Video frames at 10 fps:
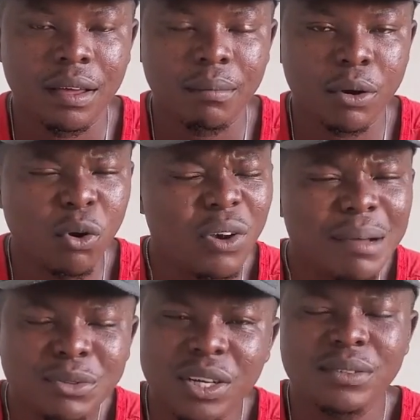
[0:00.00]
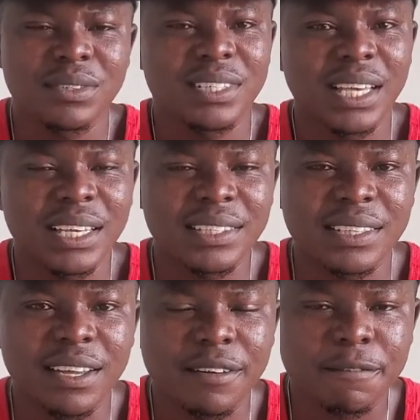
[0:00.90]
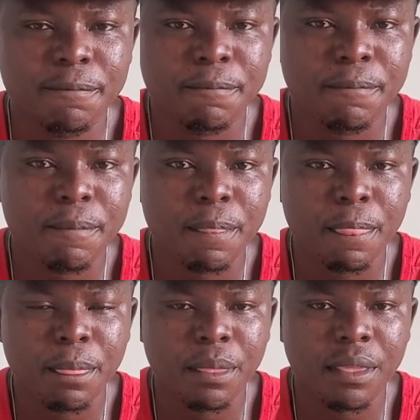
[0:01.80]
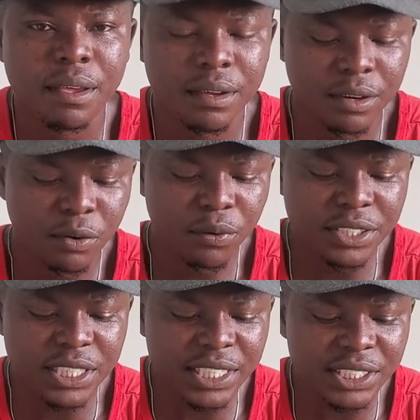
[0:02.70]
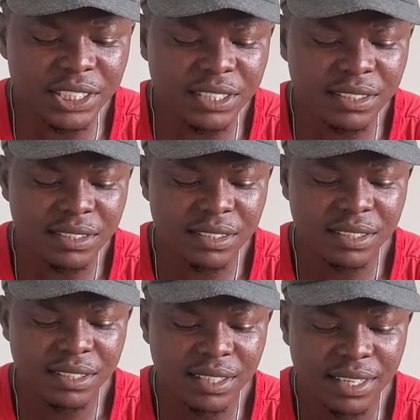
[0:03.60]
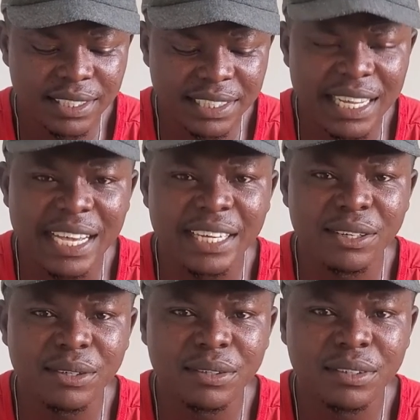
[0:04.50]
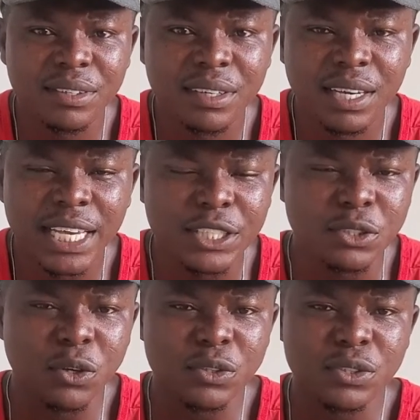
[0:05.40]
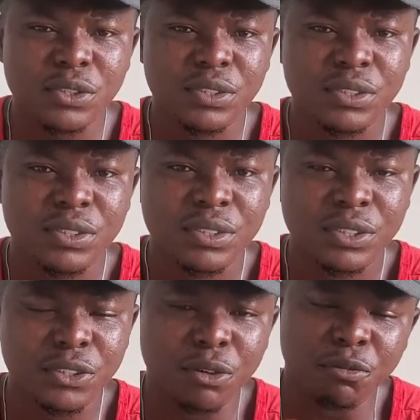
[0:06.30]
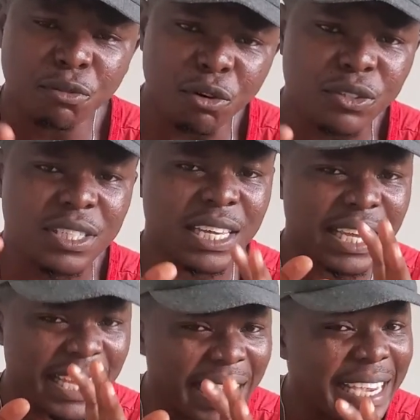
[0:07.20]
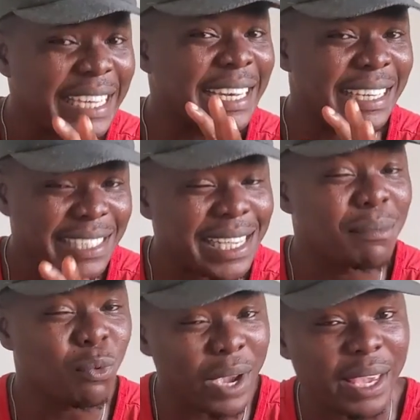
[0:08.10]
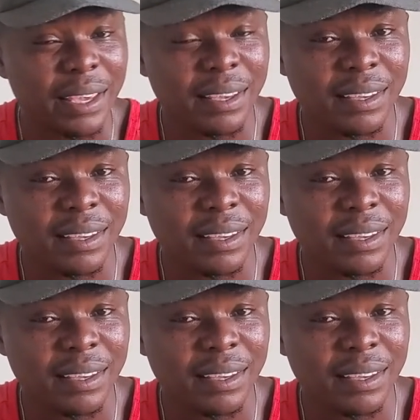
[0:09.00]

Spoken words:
But all I'm trying to say is that rejection, denial is not your fault in some way.